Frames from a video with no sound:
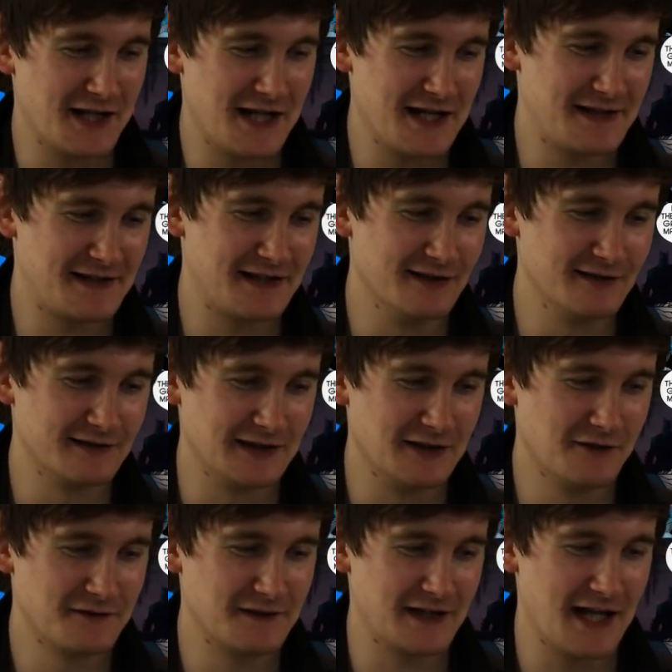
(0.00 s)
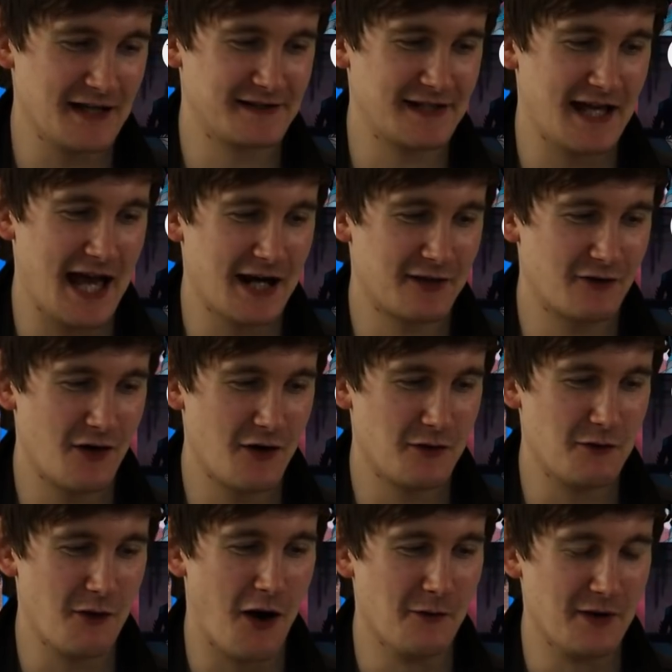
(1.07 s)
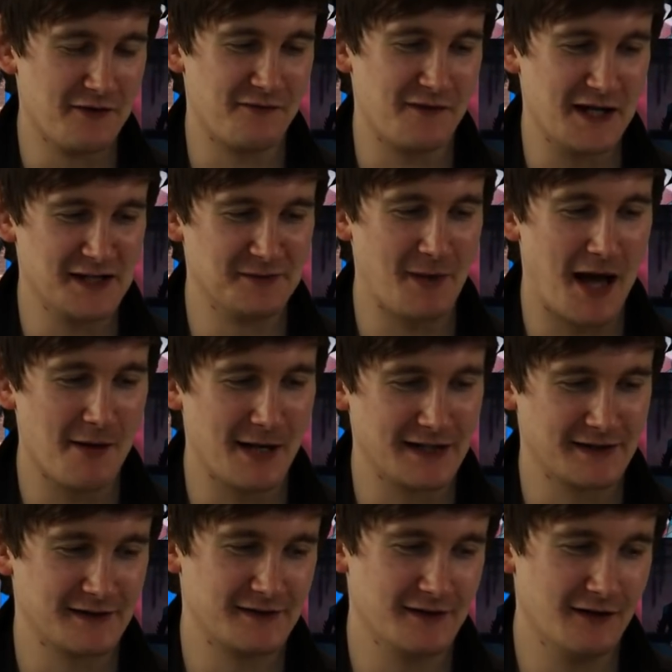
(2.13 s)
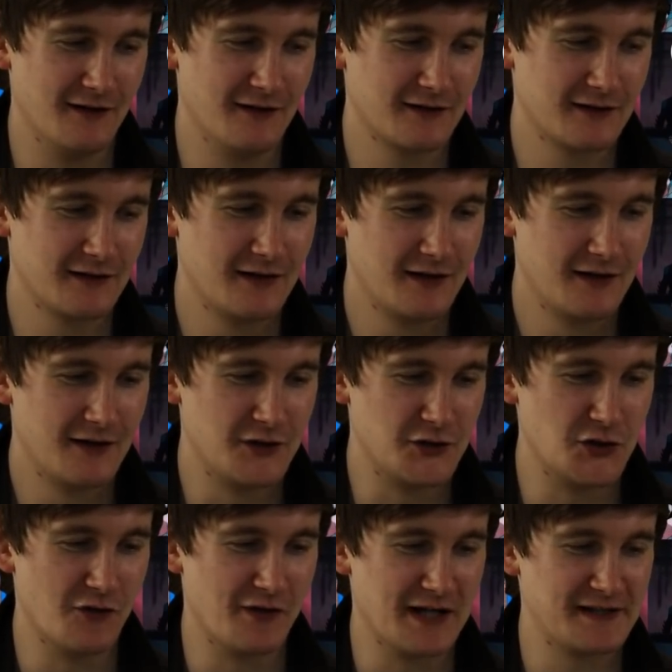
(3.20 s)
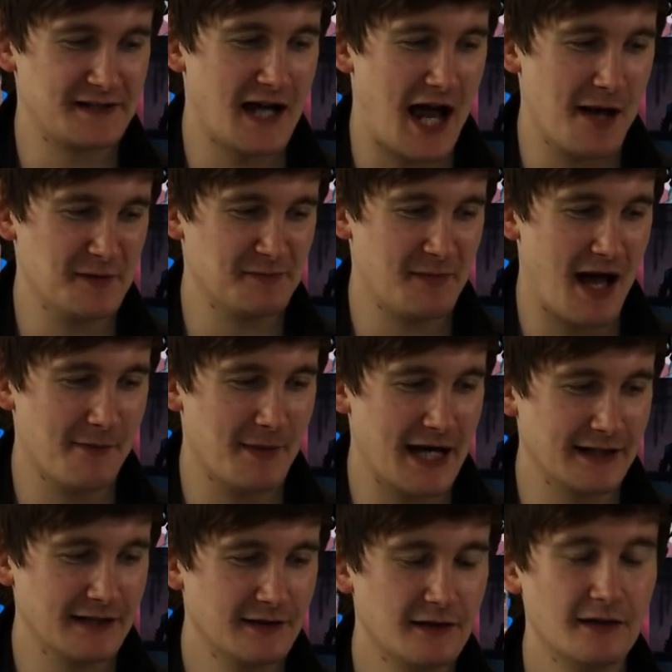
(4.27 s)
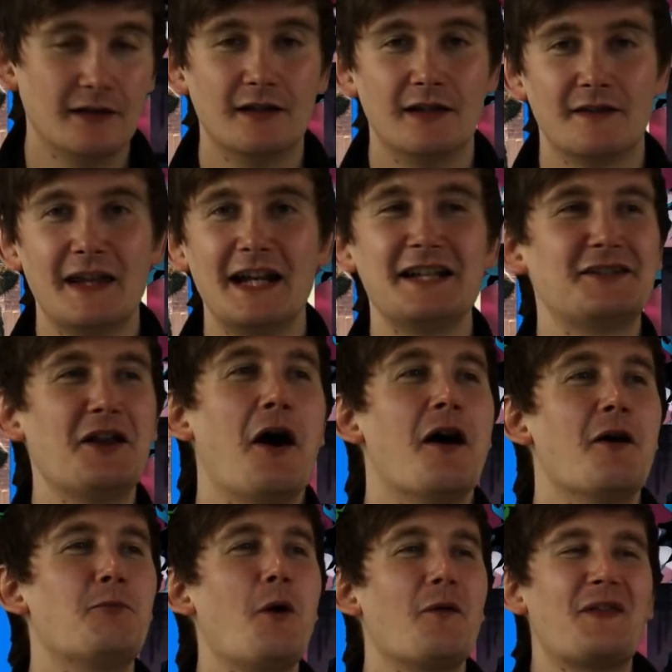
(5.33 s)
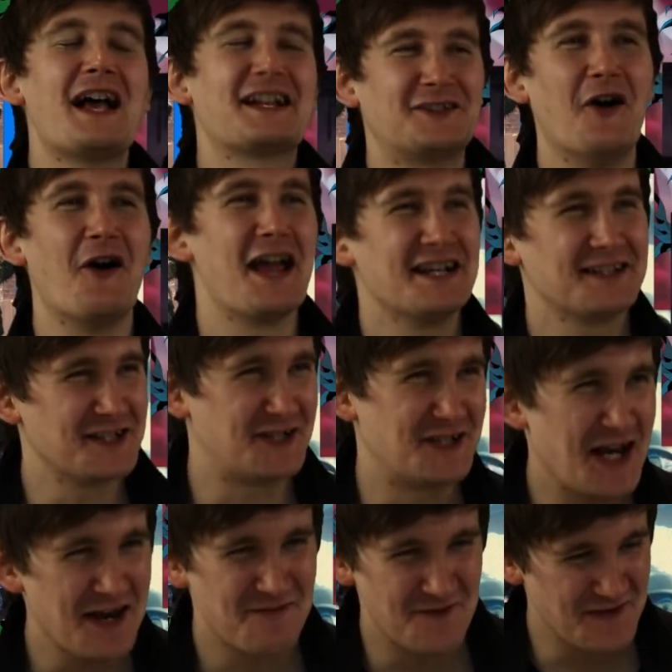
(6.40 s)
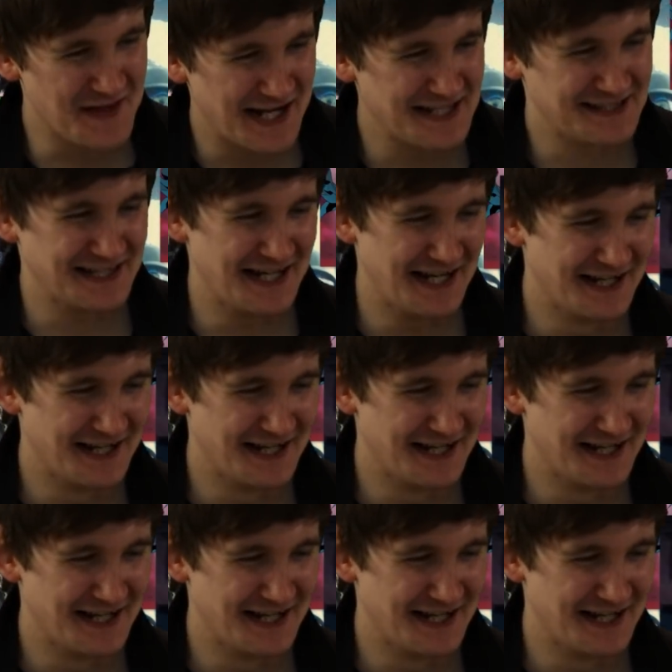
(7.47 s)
He is skilled enough to get Scarecrow, who only fears Batman, to talk during his time as Batman. Then he's not... But that's not his achievement then, is it?